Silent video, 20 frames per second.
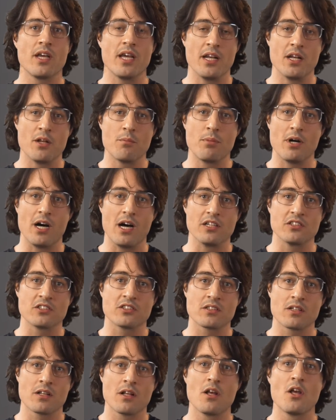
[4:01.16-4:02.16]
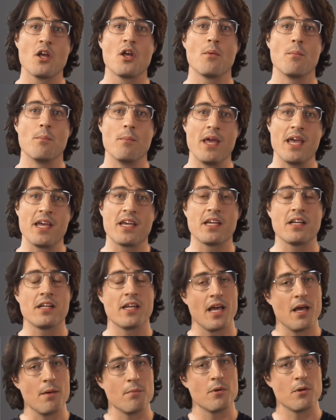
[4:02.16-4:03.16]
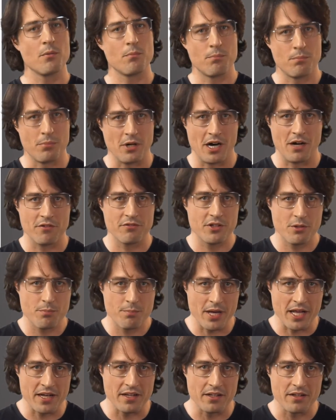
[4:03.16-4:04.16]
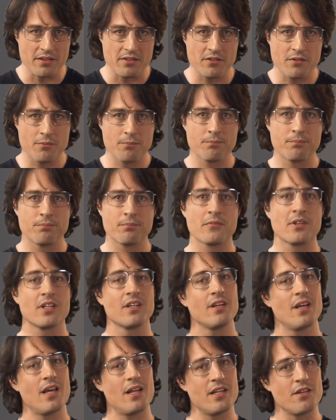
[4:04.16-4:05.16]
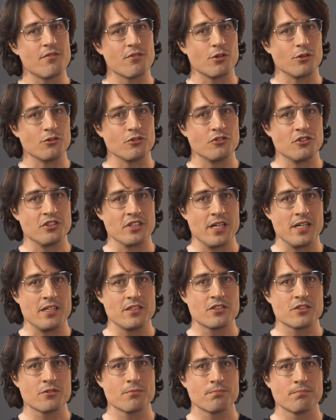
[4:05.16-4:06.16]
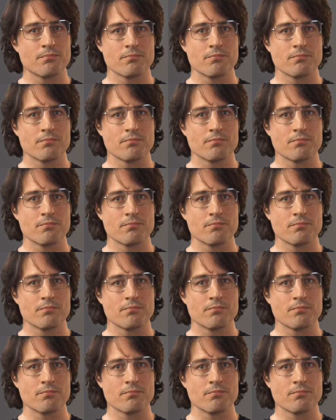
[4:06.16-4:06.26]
in the past, making them path-dependent and difficult to change.